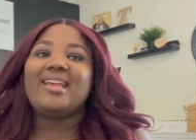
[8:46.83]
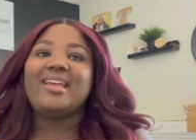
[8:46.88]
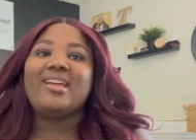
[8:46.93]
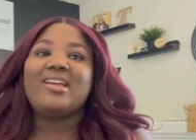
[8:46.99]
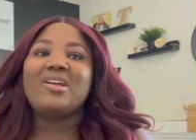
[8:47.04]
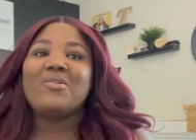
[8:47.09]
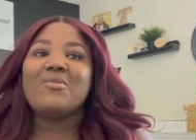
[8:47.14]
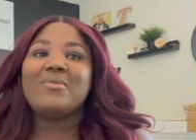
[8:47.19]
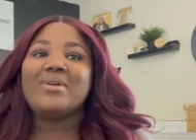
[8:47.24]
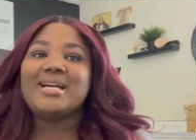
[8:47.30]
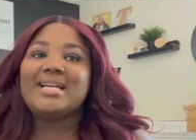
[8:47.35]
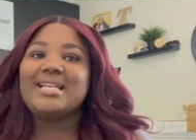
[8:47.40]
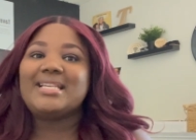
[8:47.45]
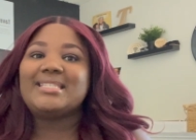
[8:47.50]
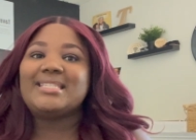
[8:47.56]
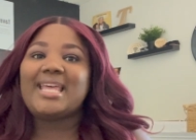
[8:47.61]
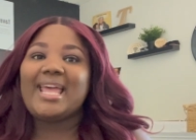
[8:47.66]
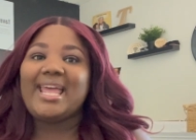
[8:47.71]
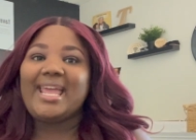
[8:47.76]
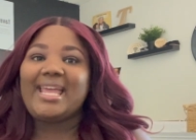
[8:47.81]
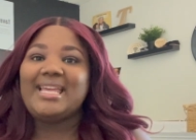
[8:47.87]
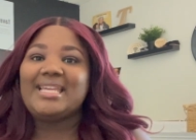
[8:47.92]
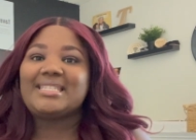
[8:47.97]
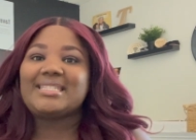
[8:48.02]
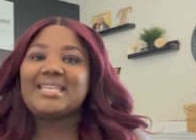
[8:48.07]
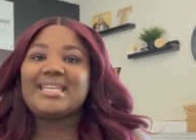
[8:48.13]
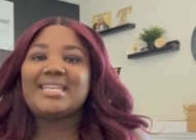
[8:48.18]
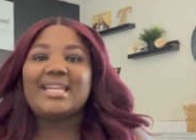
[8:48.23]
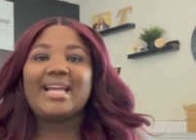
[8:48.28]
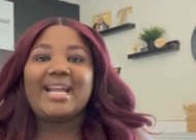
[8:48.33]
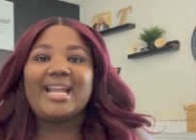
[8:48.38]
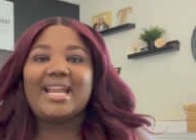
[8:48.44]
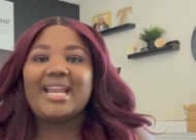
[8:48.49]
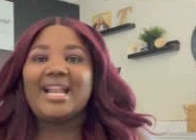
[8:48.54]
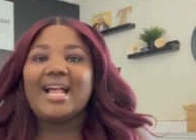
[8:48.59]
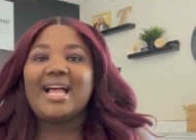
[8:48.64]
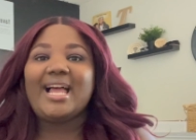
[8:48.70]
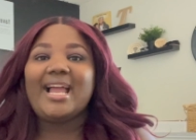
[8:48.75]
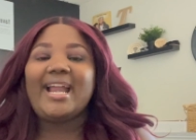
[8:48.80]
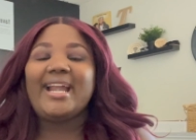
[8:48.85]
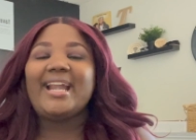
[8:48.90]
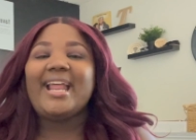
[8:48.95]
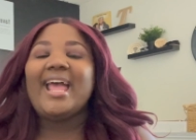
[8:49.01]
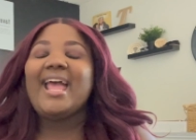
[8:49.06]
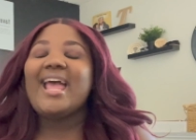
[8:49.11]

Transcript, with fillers: it was $8.99.